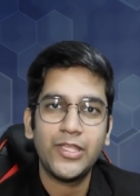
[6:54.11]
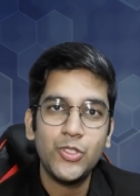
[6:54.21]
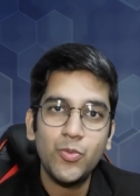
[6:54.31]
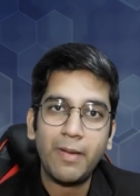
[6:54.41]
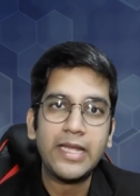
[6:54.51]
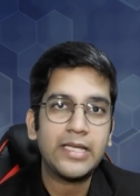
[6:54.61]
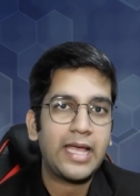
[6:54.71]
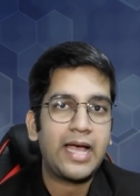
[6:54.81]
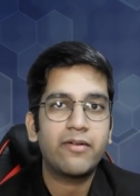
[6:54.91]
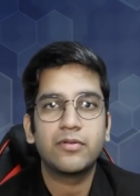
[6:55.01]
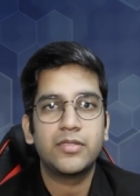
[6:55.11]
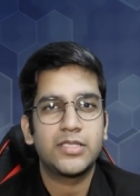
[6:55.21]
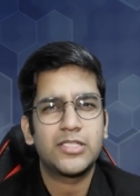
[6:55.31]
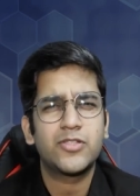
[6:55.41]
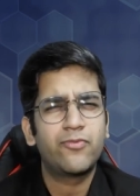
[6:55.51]
You might have a
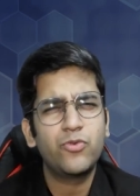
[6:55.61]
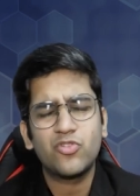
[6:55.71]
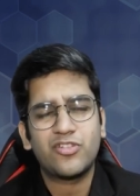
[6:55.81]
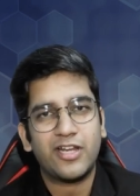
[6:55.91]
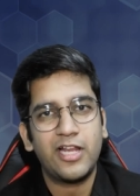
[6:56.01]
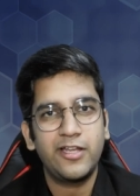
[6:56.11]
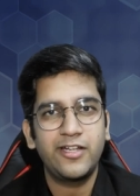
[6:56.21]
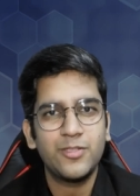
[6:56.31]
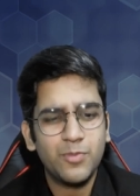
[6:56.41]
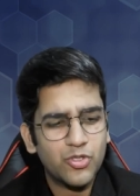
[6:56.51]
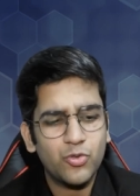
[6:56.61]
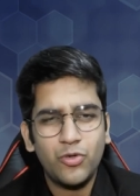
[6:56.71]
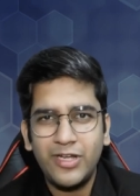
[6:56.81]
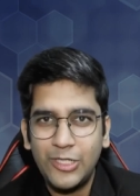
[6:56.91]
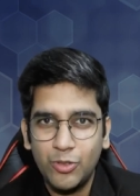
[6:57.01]
few sterile needles because you
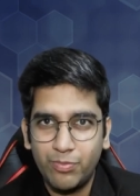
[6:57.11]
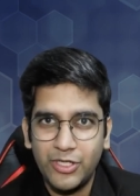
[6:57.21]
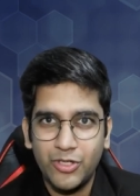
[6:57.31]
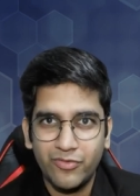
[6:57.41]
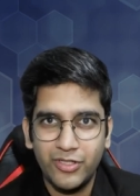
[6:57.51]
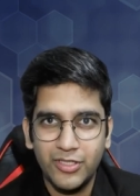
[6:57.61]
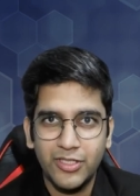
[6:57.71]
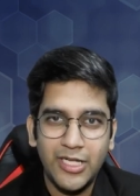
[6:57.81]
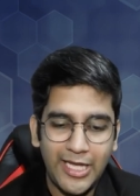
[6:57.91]
will need to prick your finger